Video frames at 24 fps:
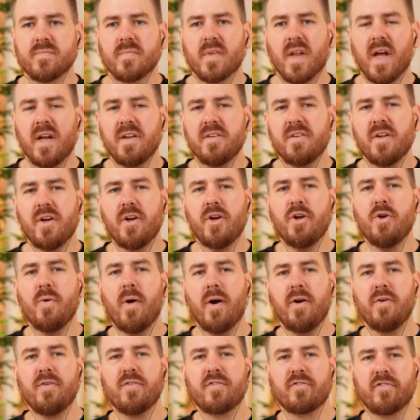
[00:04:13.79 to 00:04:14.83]
And who
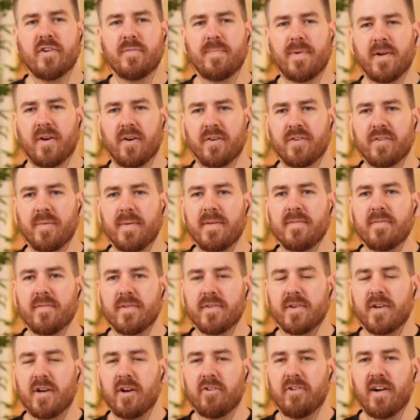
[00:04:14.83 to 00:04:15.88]
owns GridBeyond? I mean,
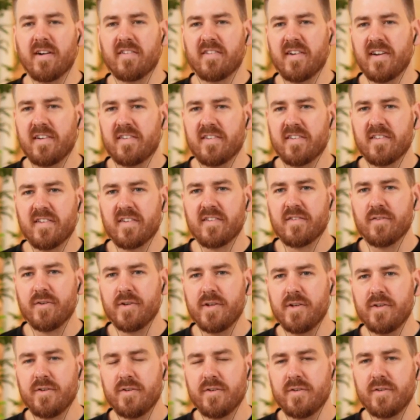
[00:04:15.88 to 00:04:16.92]
congratulations. I saw
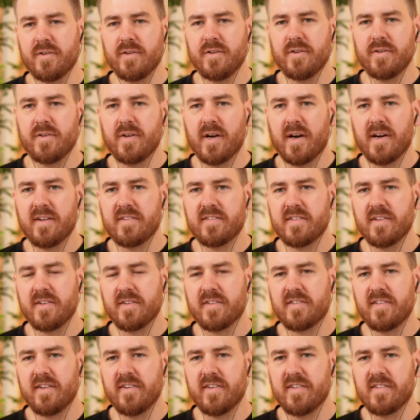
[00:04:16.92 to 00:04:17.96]
you guys did your
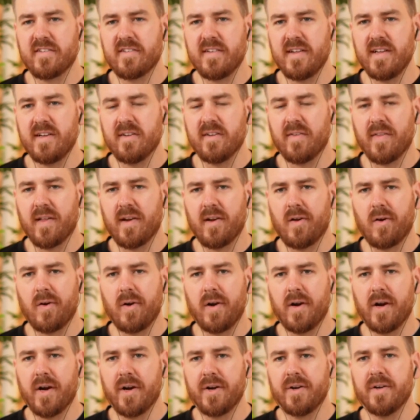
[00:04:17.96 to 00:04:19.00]
Series C not that long
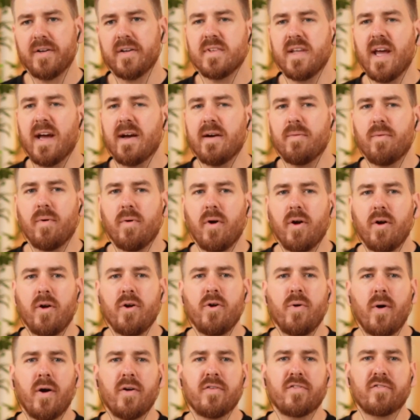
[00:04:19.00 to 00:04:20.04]
ago. Yeah,
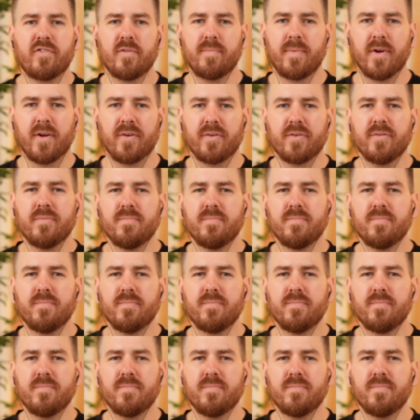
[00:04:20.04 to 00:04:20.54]
who owns GridBeyond?